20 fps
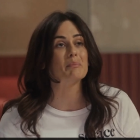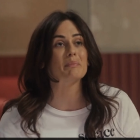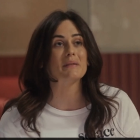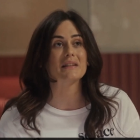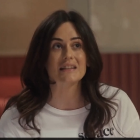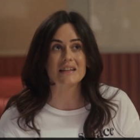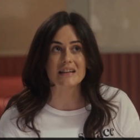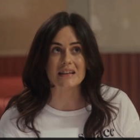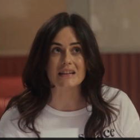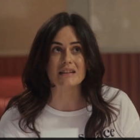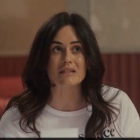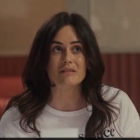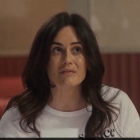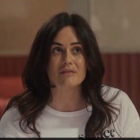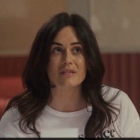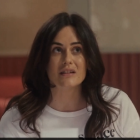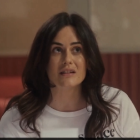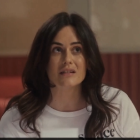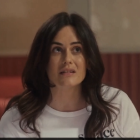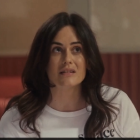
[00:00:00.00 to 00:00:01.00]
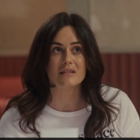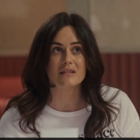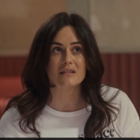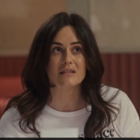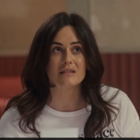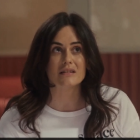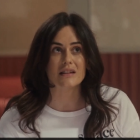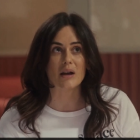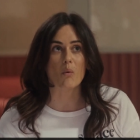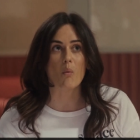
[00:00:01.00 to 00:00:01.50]
and believe
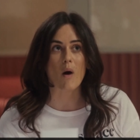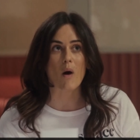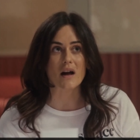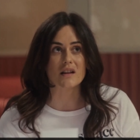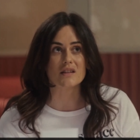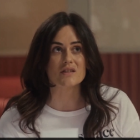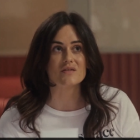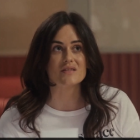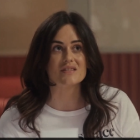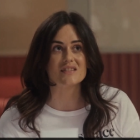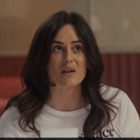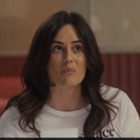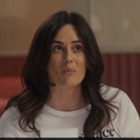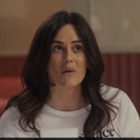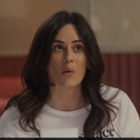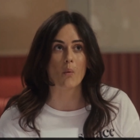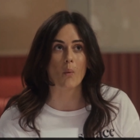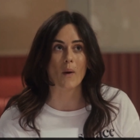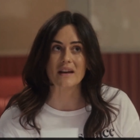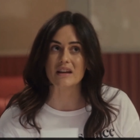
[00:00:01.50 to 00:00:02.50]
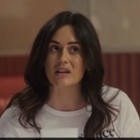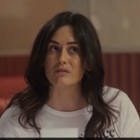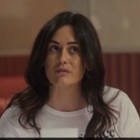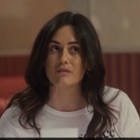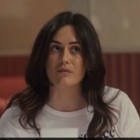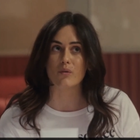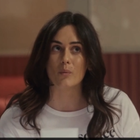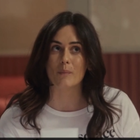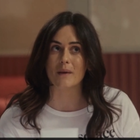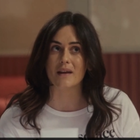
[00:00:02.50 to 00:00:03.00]
that Wilder is somewhere waiting
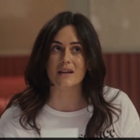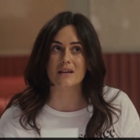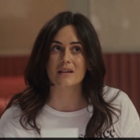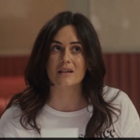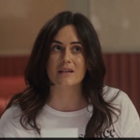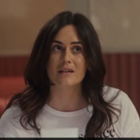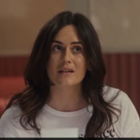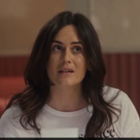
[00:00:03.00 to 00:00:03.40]
for me.